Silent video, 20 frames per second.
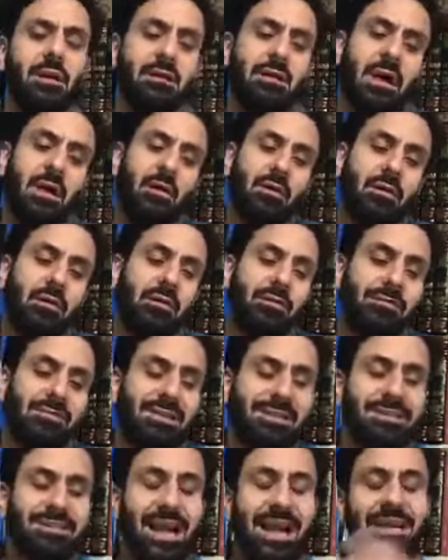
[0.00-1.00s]
Now,
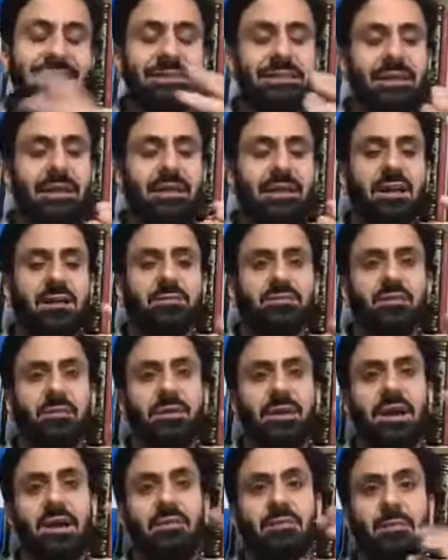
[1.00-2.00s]
this idea comes from a
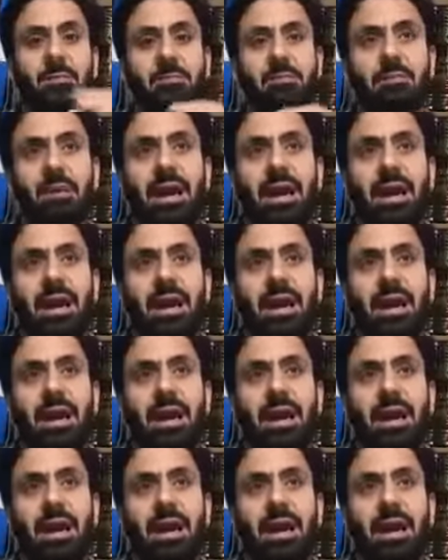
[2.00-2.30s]
kind of